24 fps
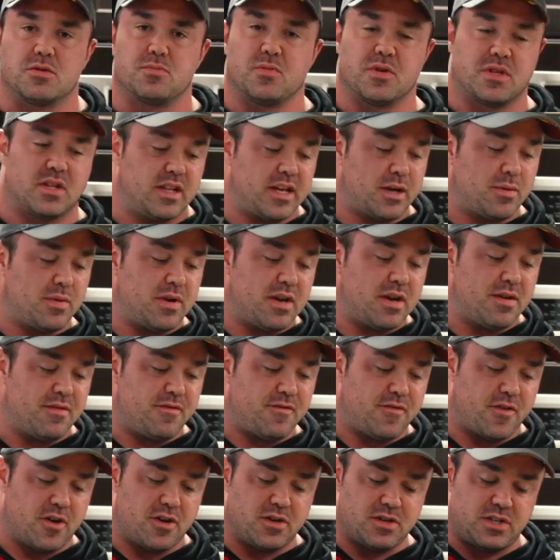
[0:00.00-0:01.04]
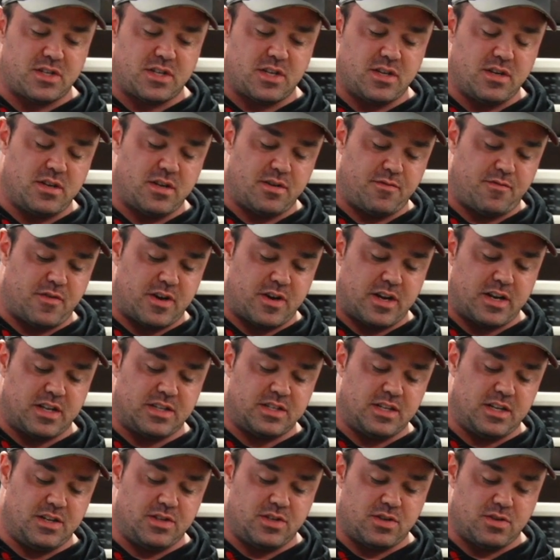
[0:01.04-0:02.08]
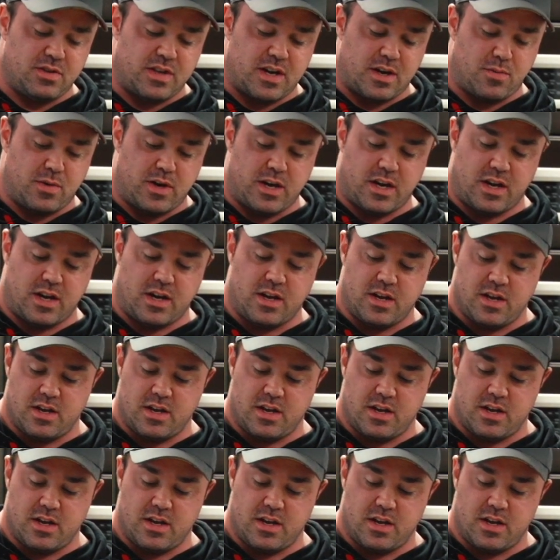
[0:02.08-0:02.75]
put the liquid in first. I find it's easier that way.